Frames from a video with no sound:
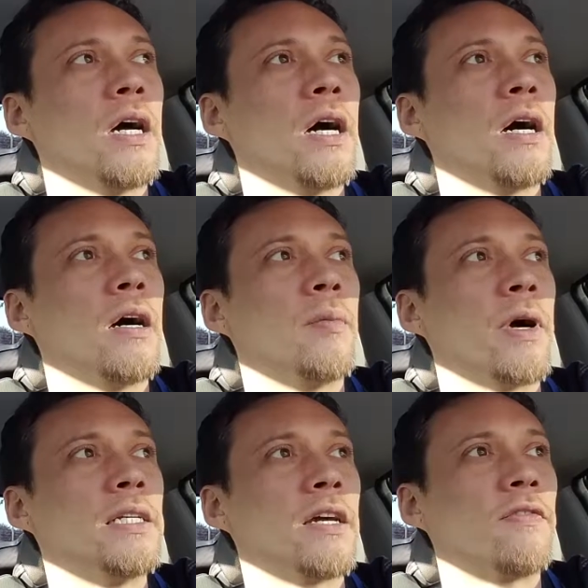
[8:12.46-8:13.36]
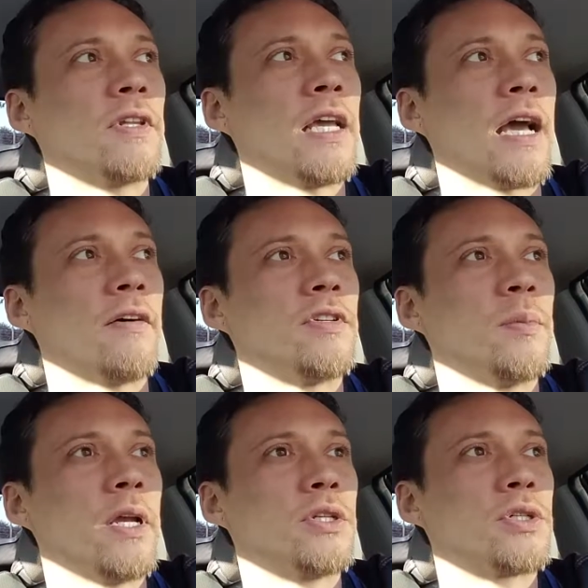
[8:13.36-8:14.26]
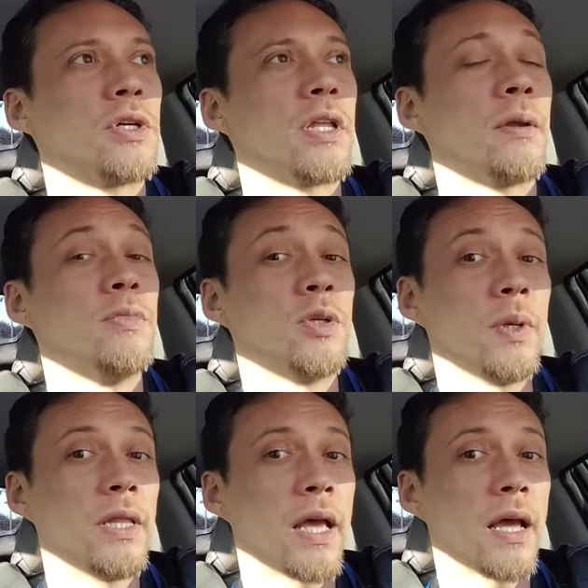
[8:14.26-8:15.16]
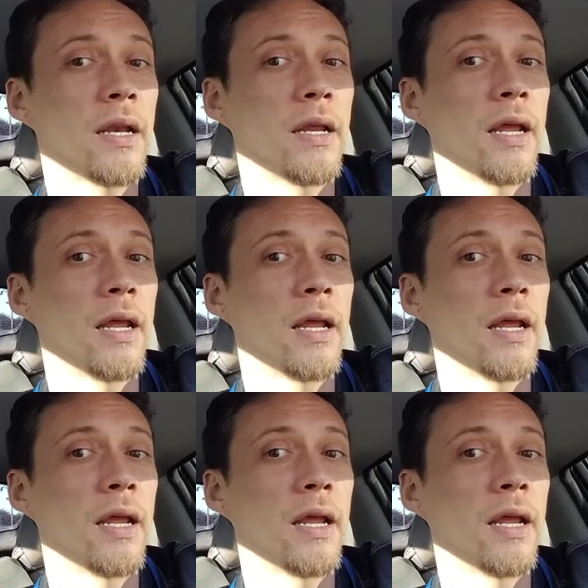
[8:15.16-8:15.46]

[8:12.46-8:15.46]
I definitely have to make sure that I'm doing that,